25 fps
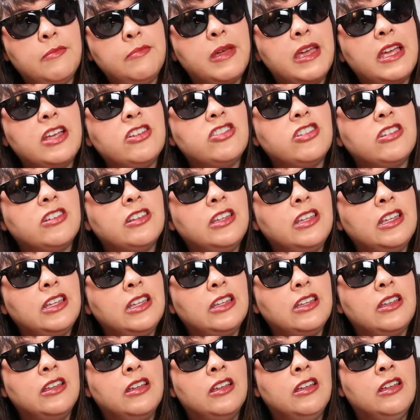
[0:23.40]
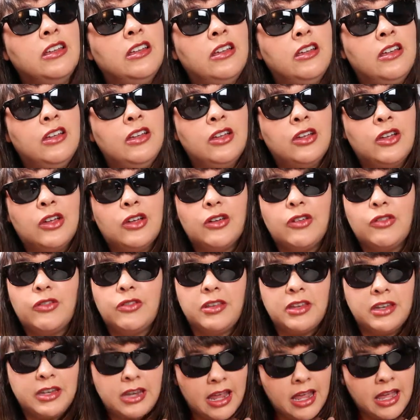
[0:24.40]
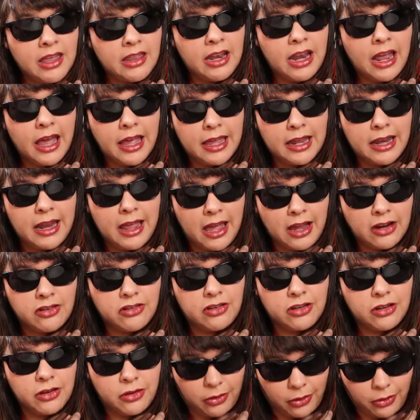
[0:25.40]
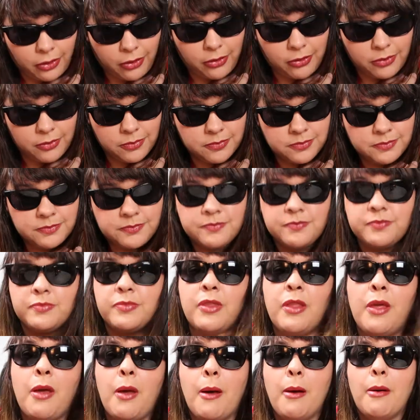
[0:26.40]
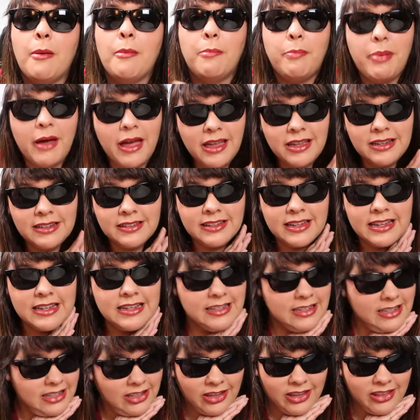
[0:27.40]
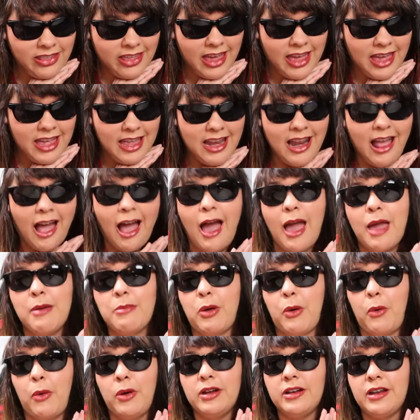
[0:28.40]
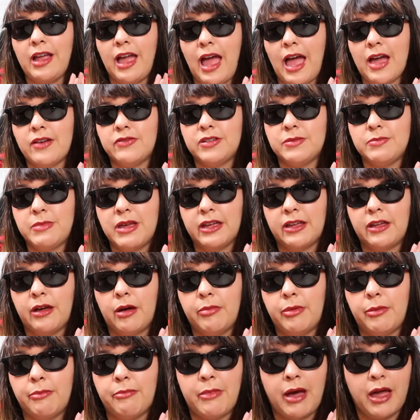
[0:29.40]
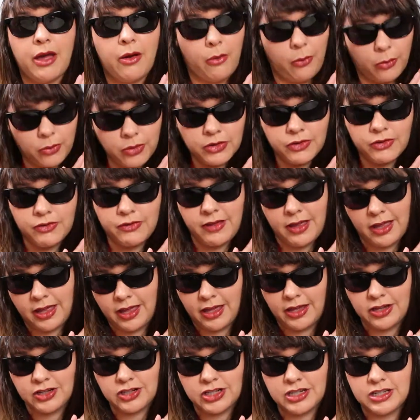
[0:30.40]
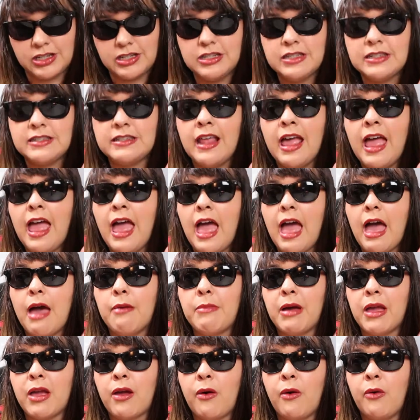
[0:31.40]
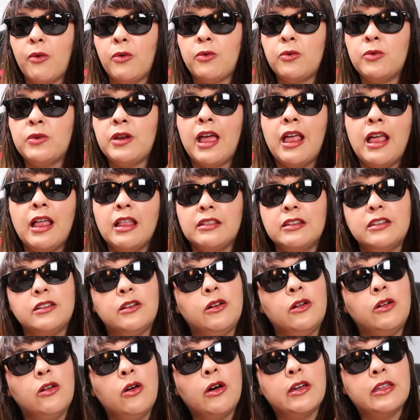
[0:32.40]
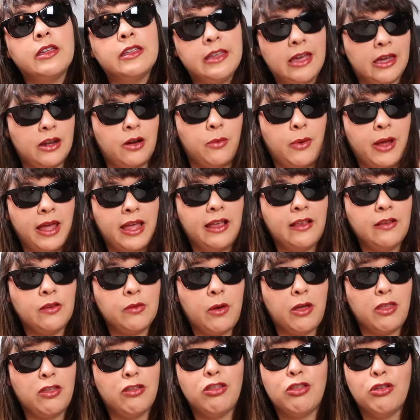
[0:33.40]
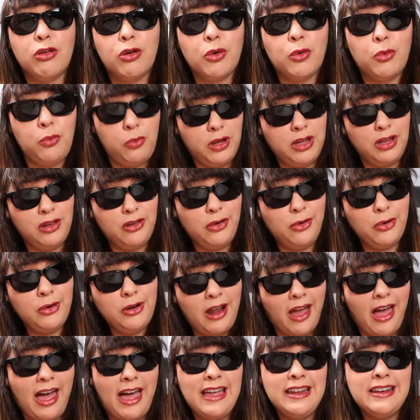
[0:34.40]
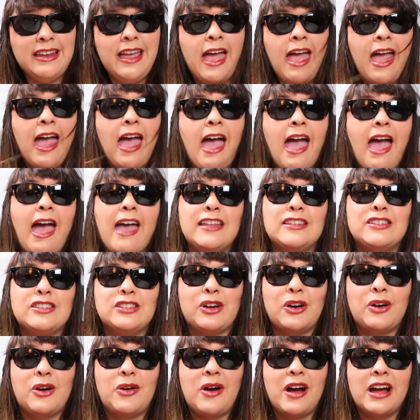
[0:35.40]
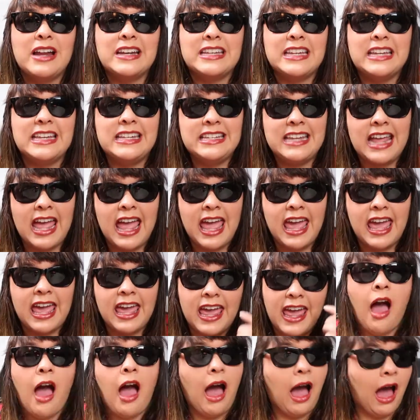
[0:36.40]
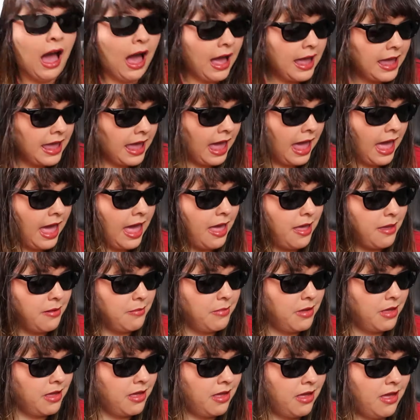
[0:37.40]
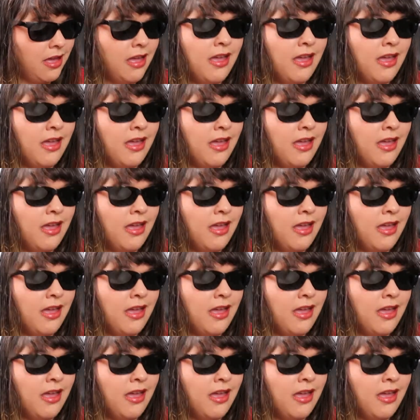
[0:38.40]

impatiently for the day that I can actually go until then, I'm going to have to make up my own vacations and my own little getaways, whether they're real or not. And so today I am